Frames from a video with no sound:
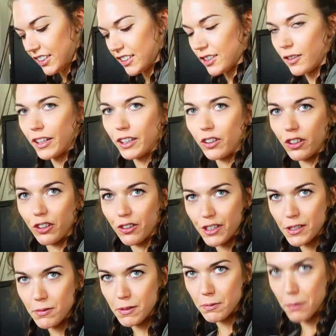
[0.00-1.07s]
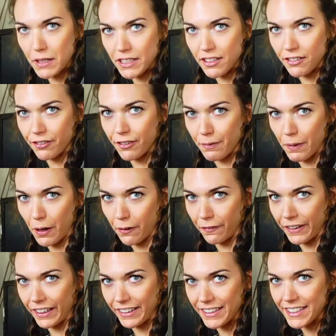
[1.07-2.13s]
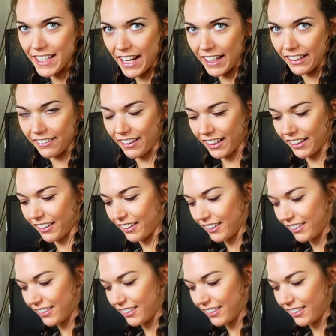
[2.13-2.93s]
So I got a Christmas present from Owen saying like,